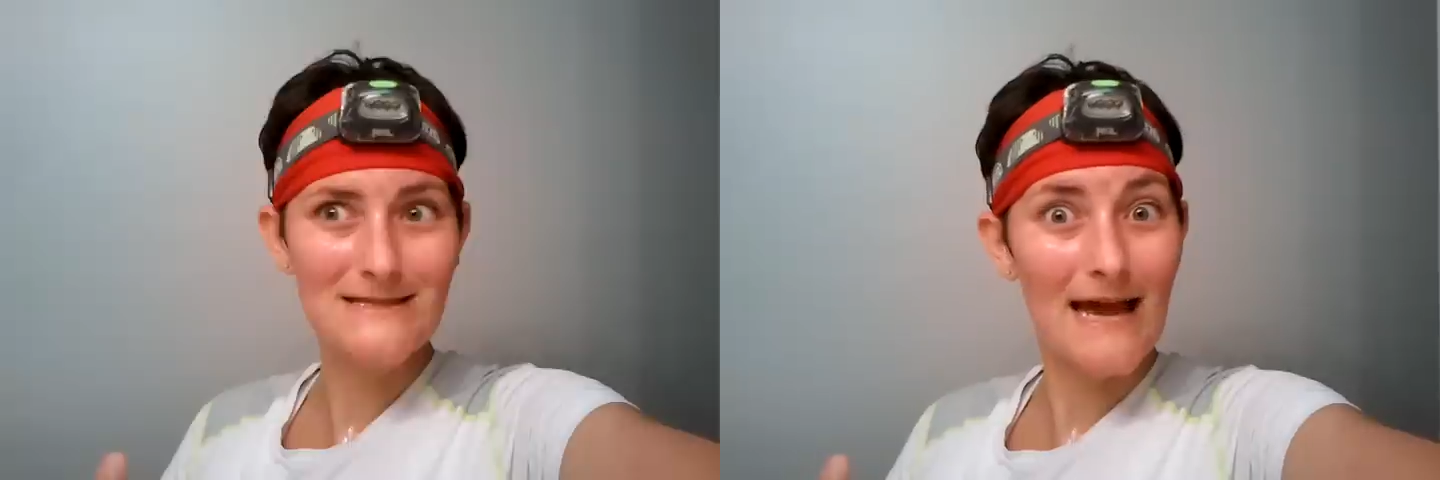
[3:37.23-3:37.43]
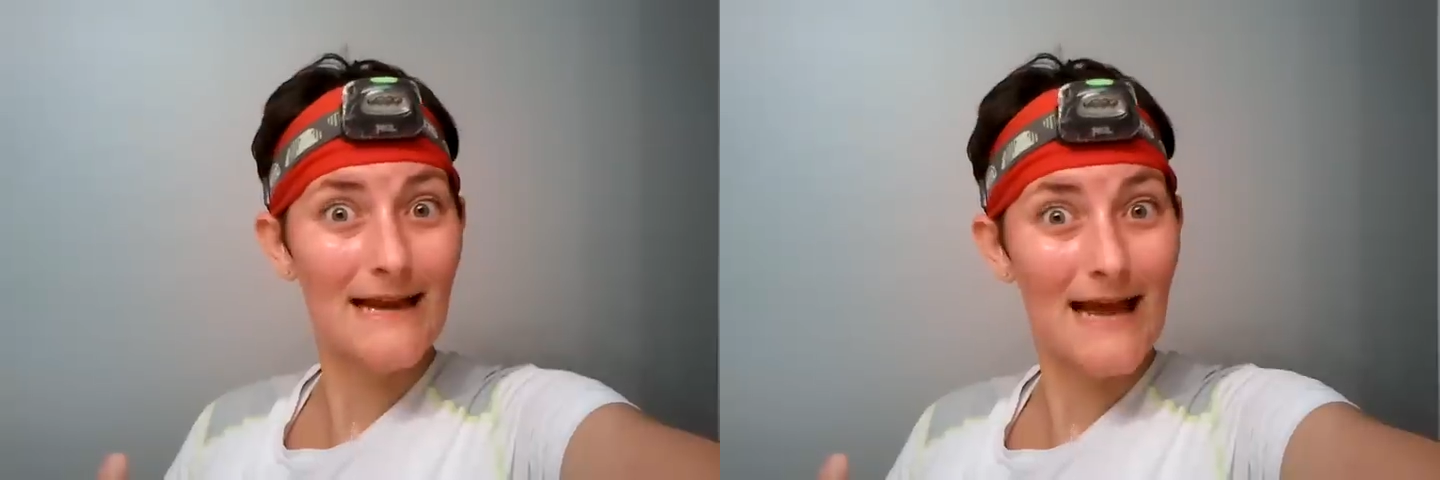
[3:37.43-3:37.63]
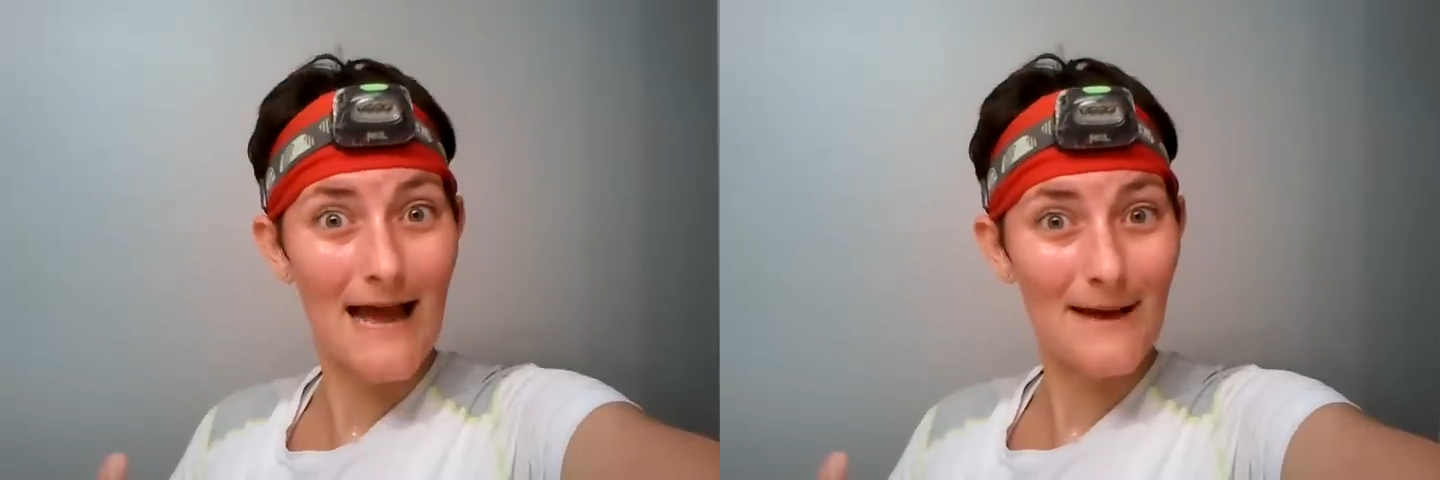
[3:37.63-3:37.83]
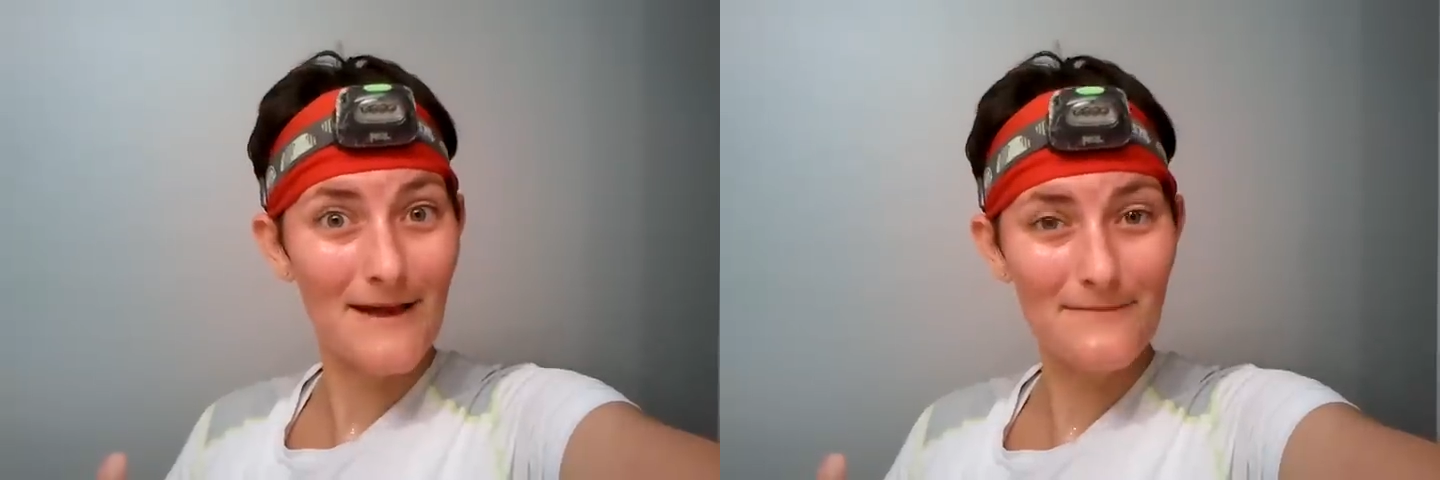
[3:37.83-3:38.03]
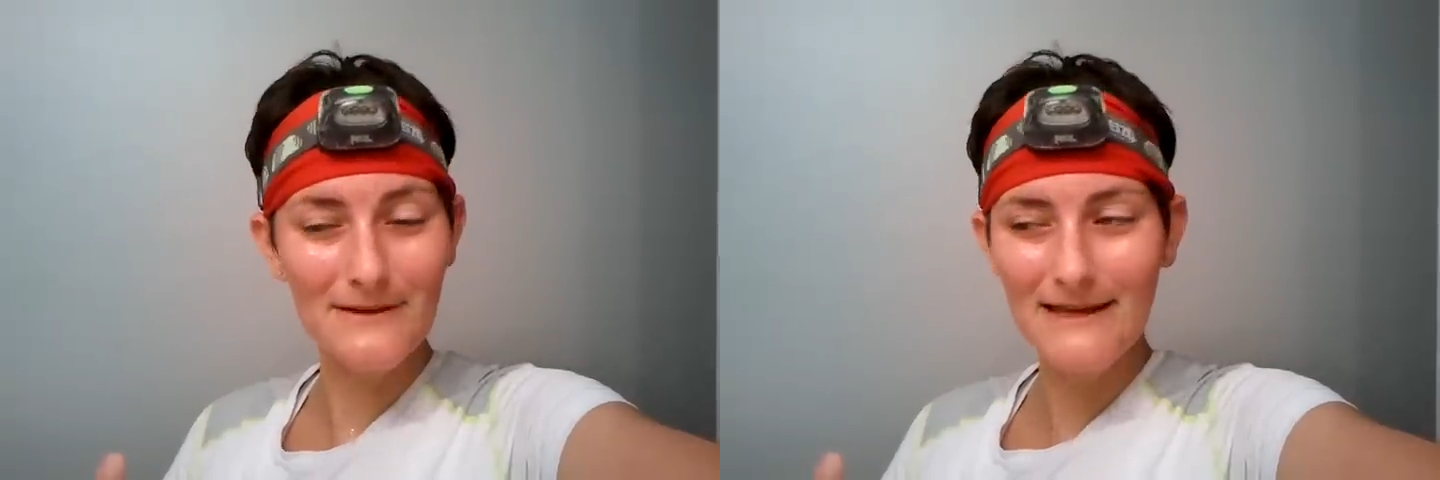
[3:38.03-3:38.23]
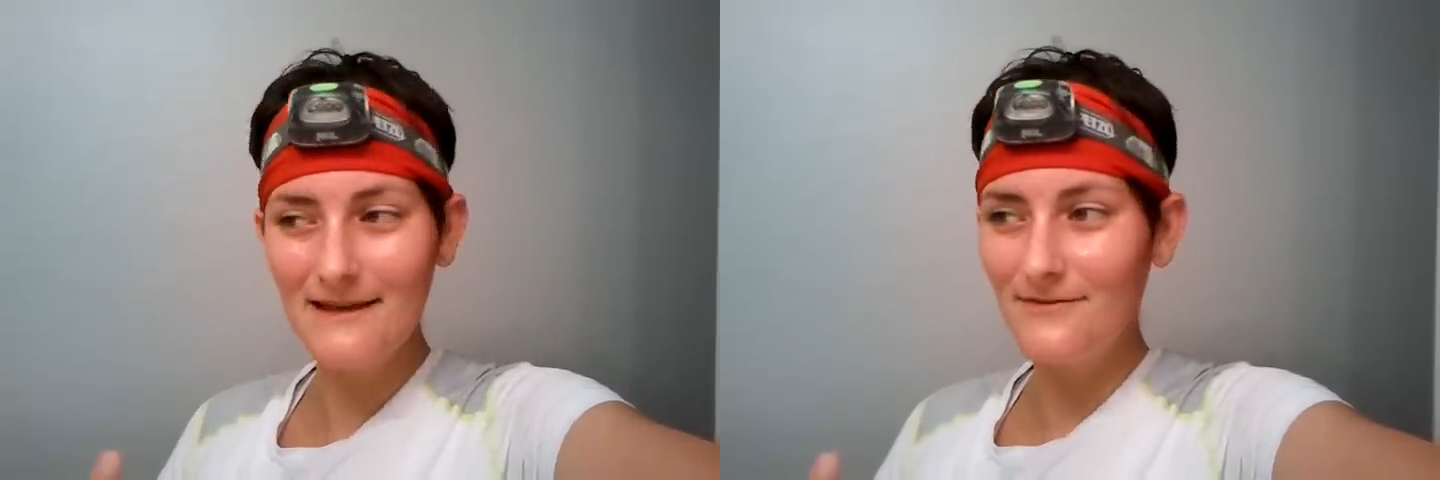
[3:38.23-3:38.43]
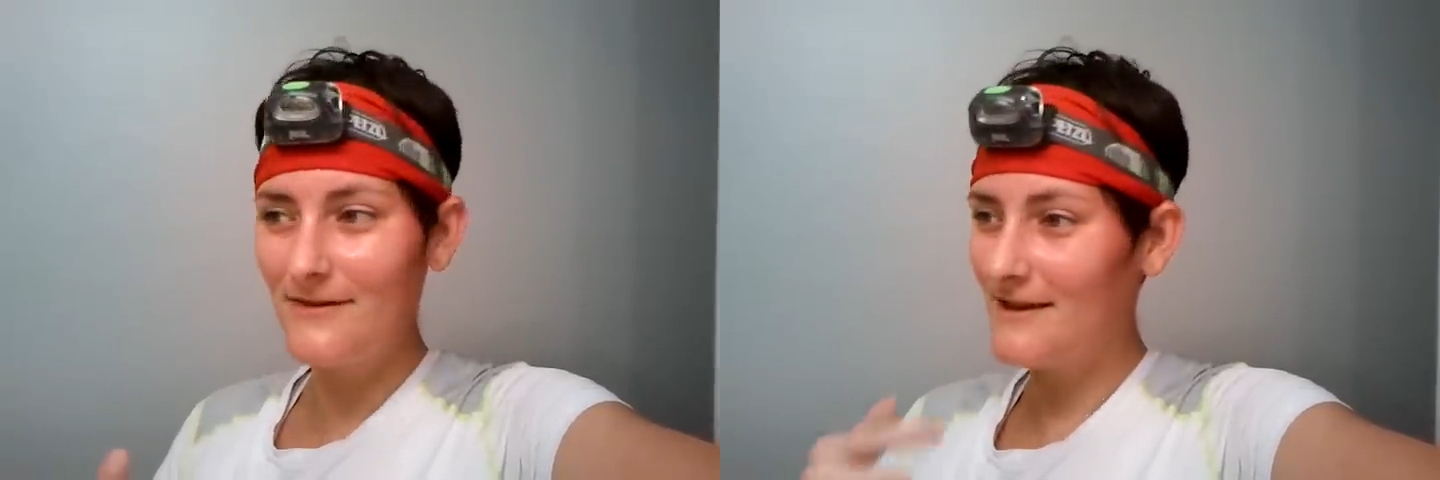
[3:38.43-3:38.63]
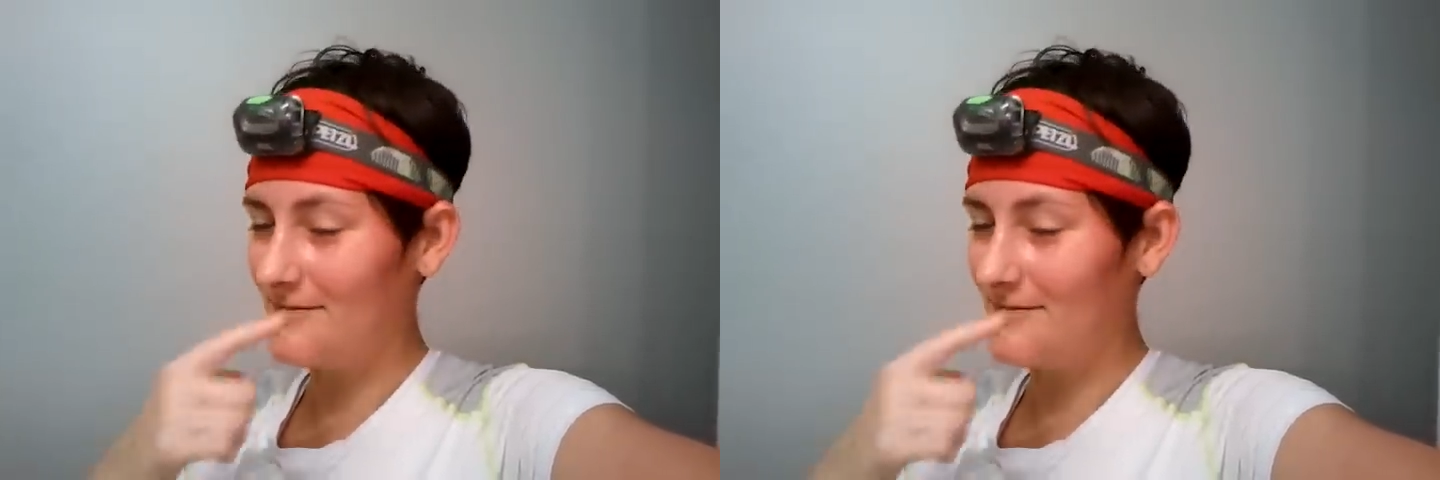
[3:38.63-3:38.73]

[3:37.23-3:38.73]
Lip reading: I believe.